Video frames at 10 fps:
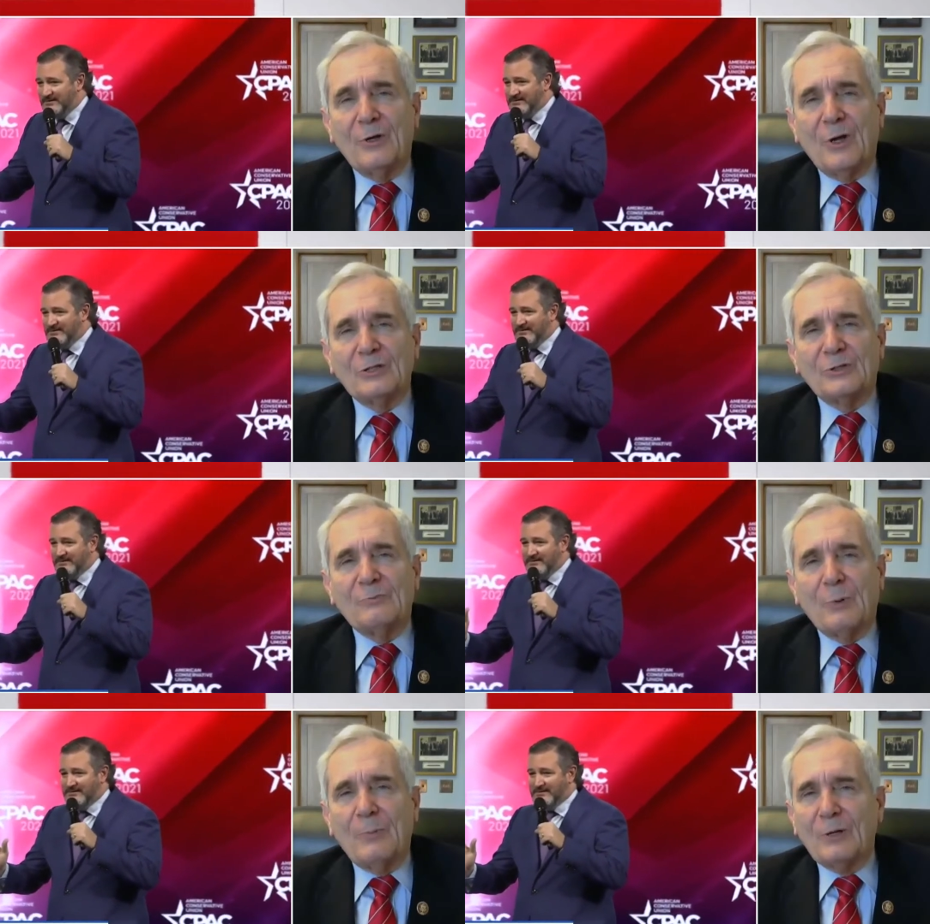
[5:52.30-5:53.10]
Speaker 1: in
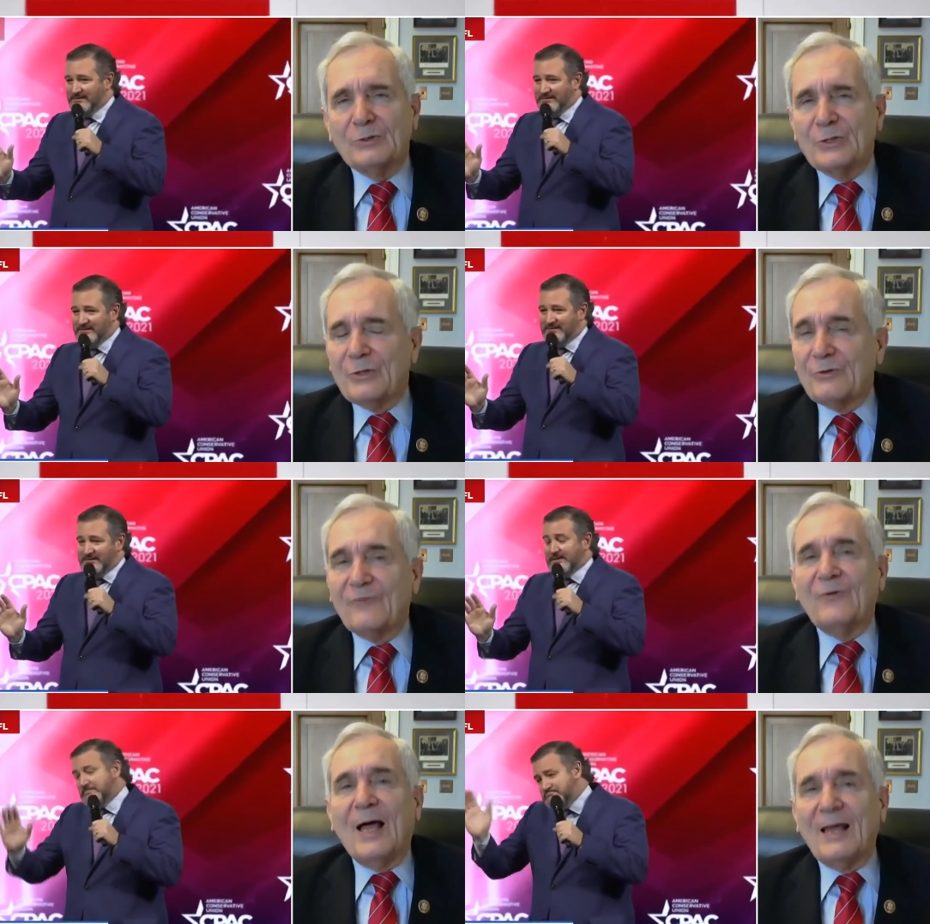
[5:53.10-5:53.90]
Austin proposed to do to
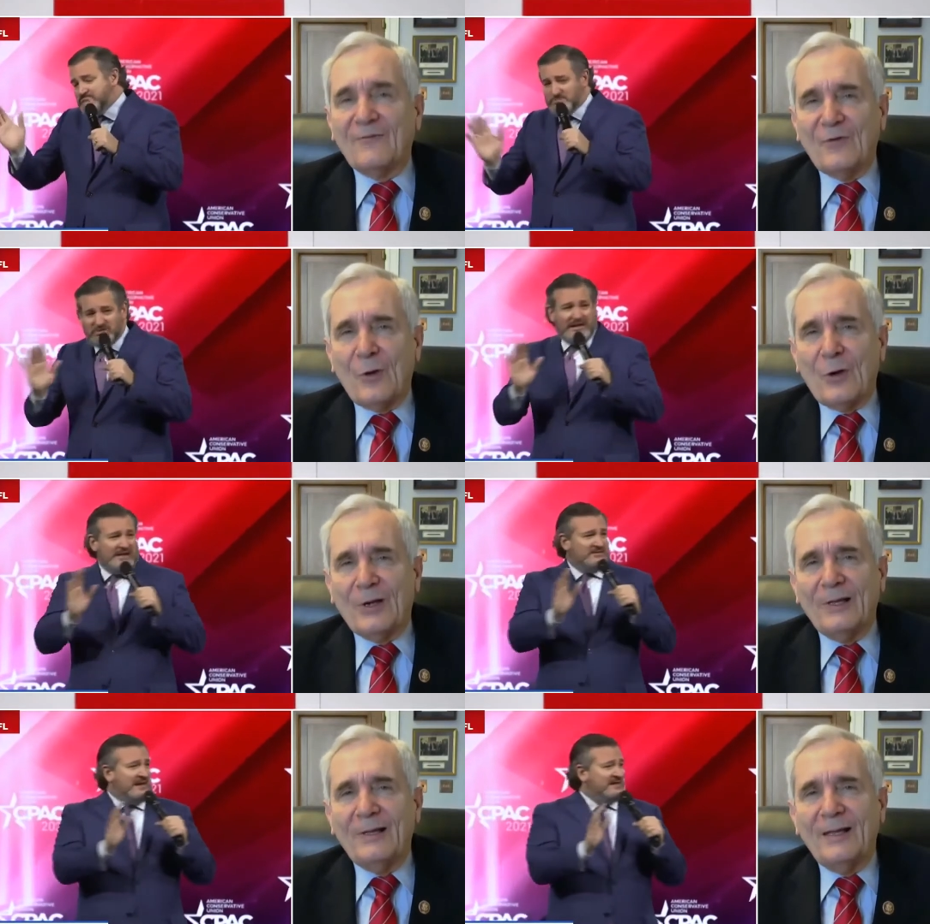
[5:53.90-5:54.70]
fly to
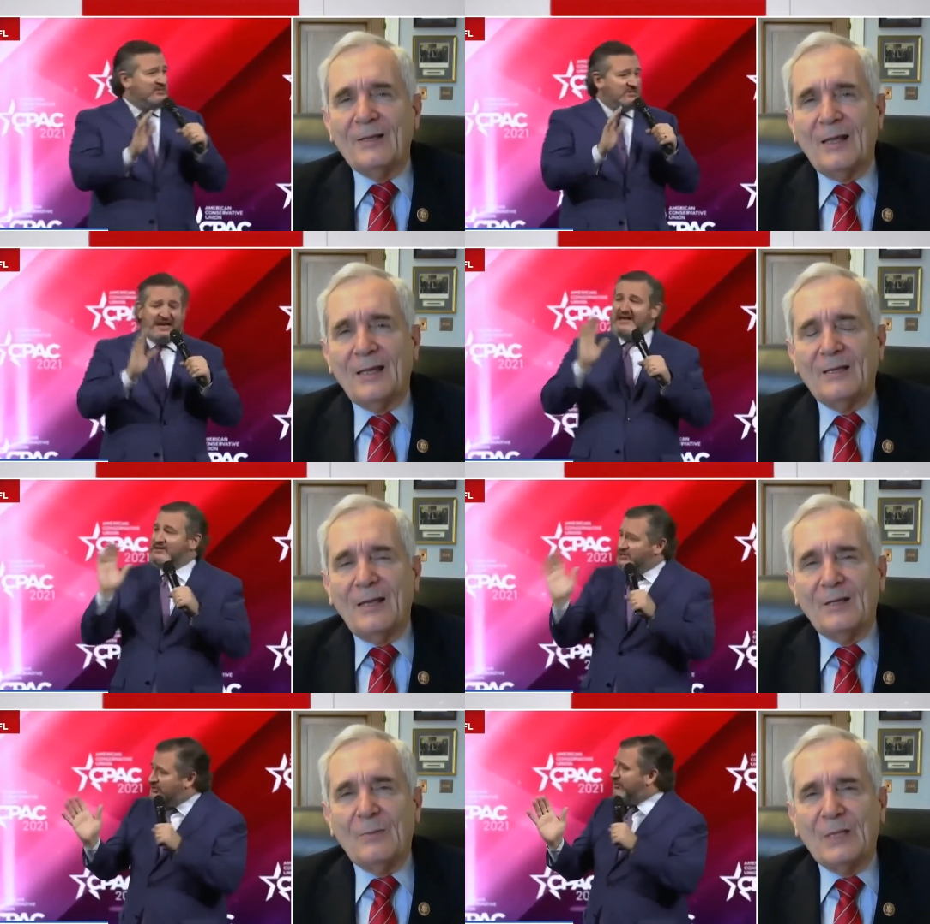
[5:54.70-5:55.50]
Florida in the, in,
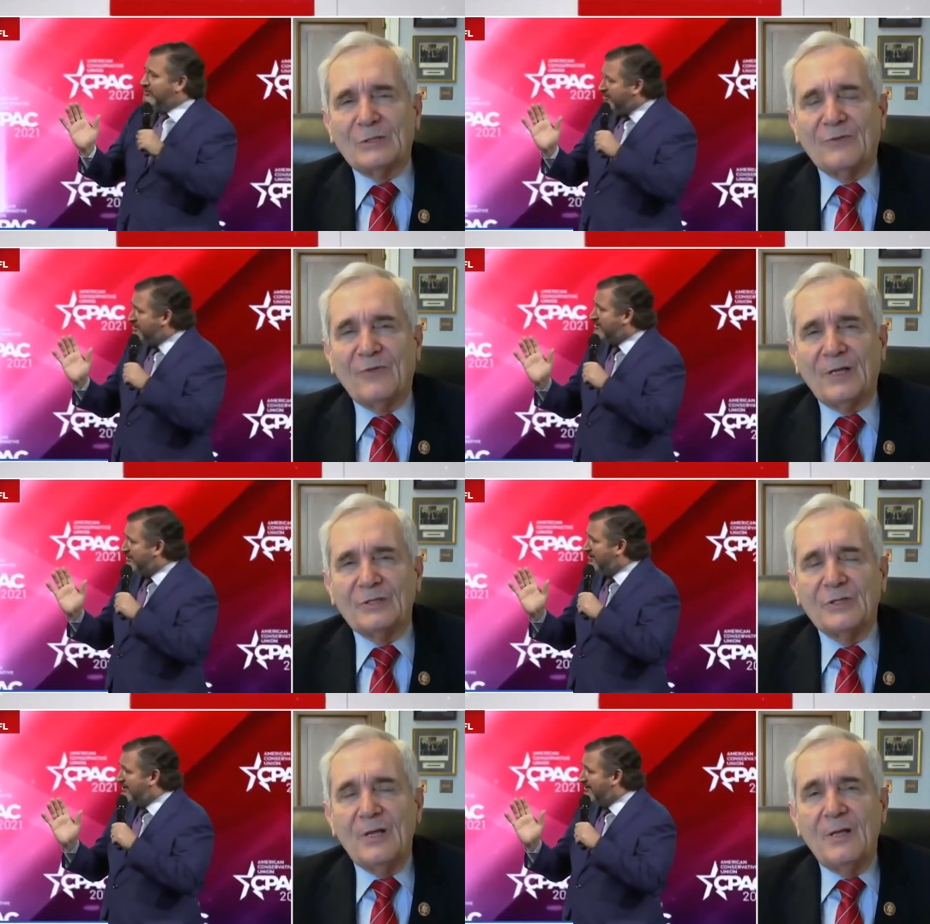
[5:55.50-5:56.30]
in the midst of
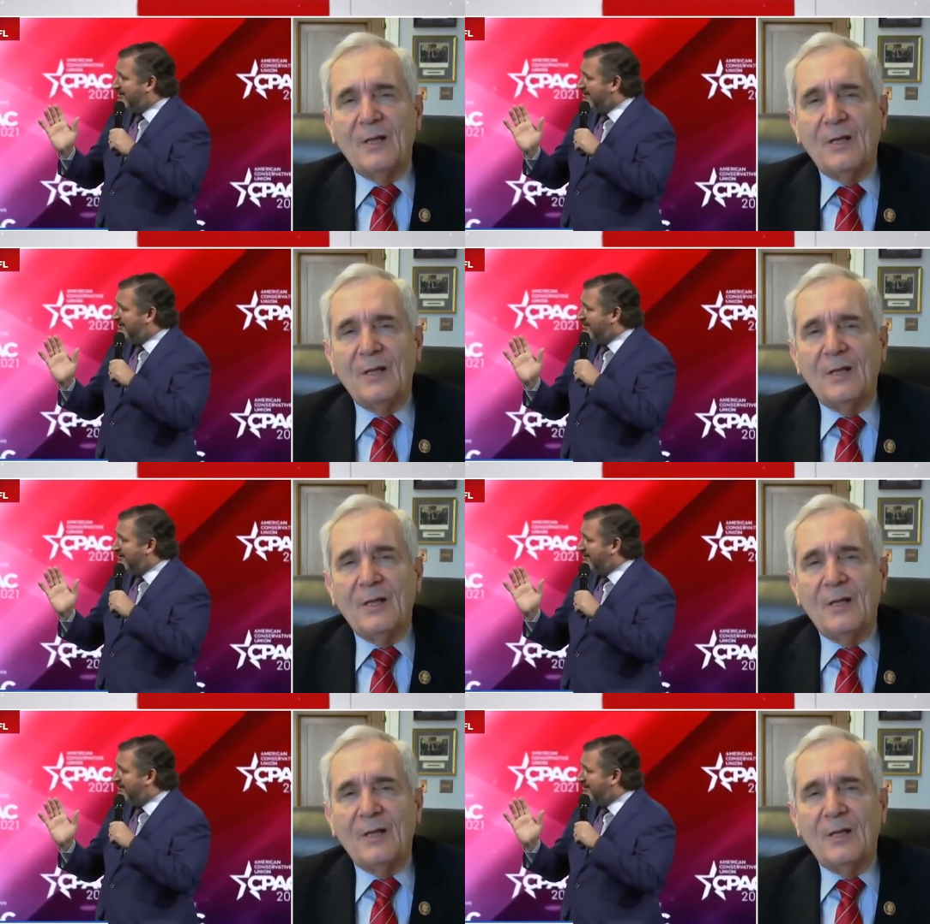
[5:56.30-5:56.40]
this.